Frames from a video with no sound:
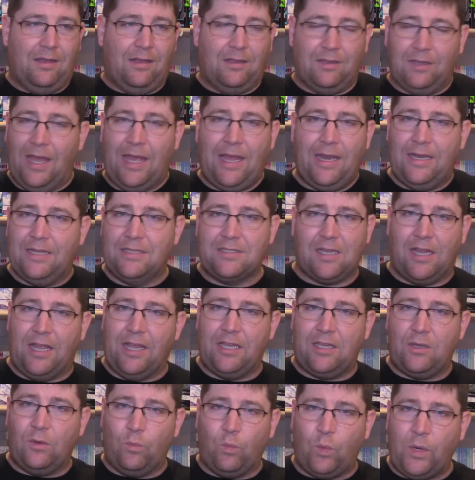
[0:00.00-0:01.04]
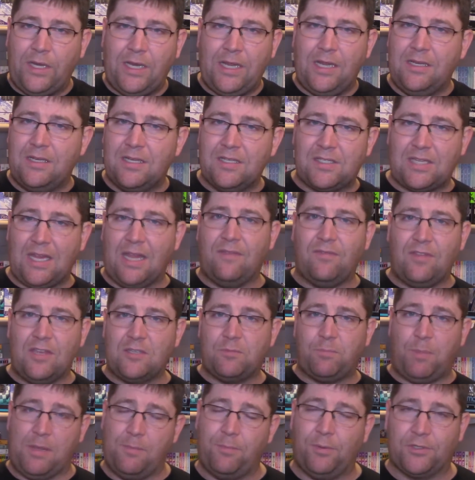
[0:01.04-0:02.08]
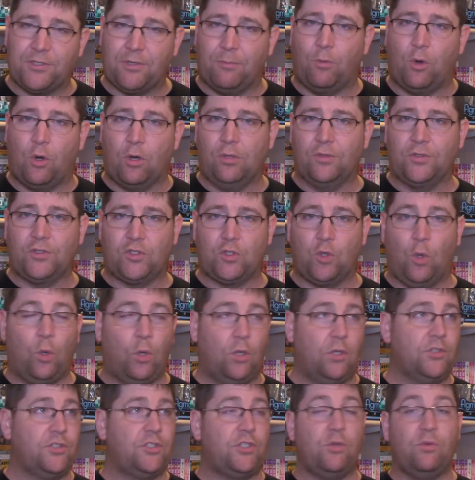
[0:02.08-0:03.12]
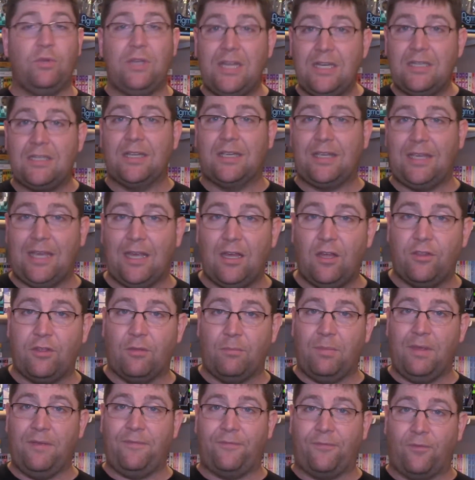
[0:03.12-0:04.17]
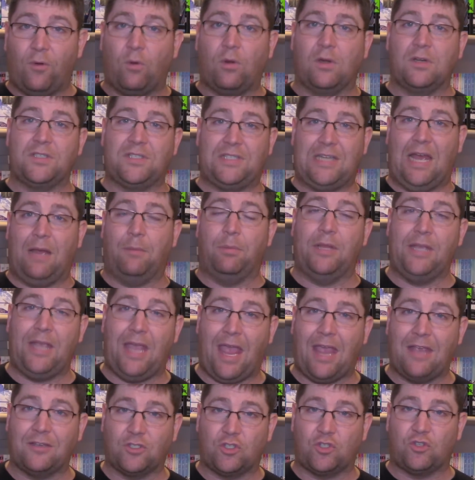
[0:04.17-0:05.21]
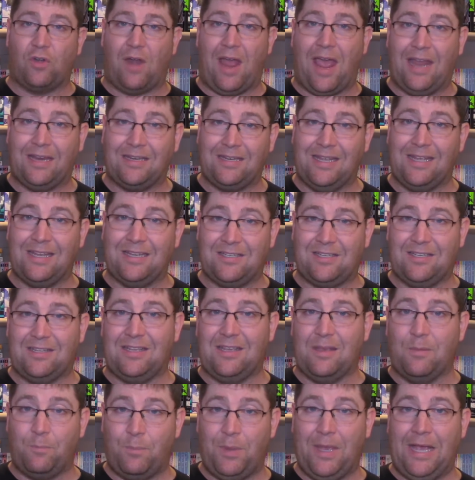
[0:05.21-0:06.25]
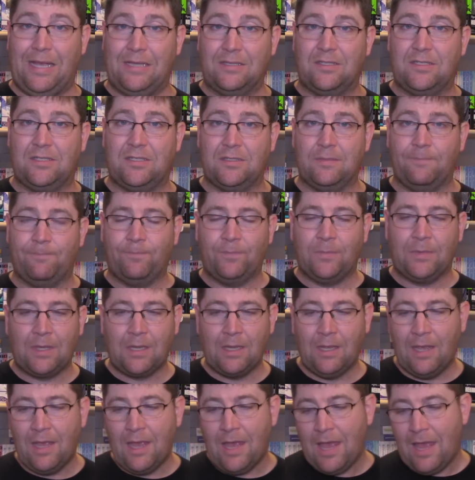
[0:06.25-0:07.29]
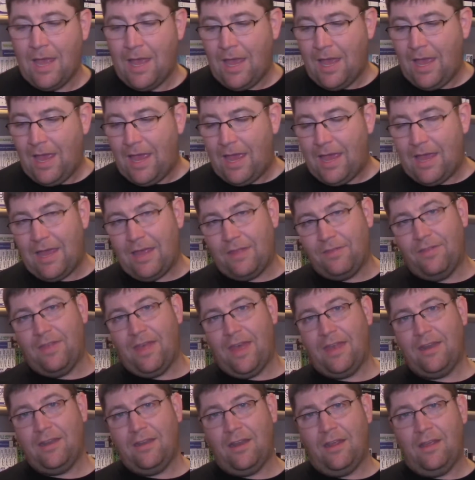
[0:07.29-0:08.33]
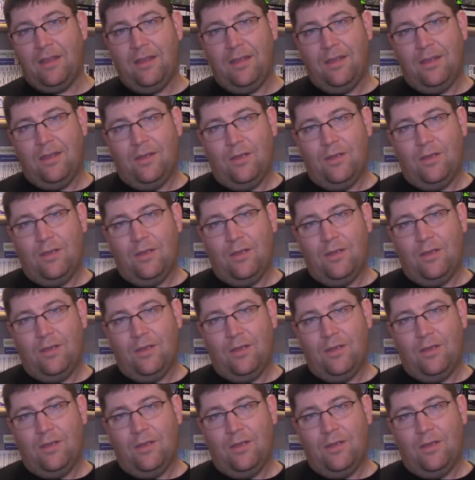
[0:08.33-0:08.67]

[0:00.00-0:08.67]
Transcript: Glenn is like, we need to save these people's immortal souls. You need to kill them before Sablier is dragged into the abyss. And then